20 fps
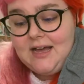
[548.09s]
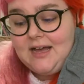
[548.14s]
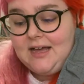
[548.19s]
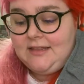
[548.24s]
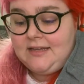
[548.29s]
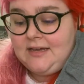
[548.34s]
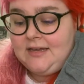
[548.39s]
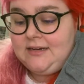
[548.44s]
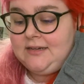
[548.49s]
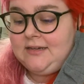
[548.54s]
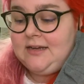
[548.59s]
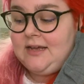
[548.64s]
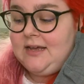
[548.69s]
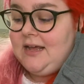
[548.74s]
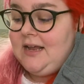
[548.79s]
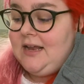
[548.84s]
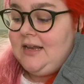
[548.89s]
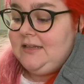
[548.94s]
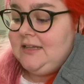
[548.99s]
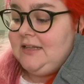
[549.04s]
And then
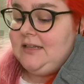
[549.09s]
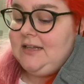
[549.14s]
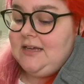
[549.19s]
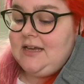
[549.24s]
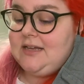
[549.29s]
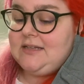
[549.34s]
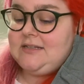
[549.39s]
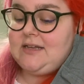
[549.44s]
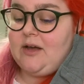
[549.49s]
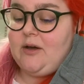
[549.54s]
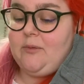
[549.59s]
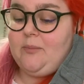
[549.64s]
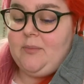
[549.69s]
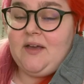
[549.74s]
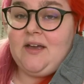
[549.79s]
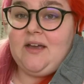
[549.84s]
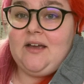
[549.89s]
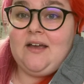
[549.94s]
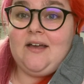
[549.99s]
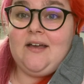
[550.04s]
Lily is
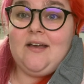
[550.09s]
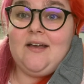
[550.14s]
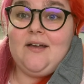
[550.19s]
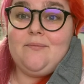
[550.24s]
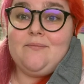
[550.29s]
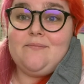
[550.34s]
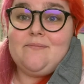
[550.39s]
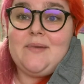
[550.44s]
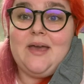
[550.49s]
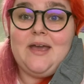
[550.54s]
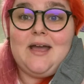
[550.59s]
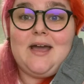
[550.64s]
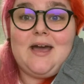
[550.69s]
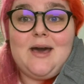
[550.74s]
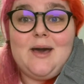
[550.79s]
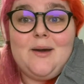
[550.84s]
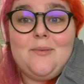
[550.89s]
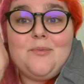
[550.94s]
helping make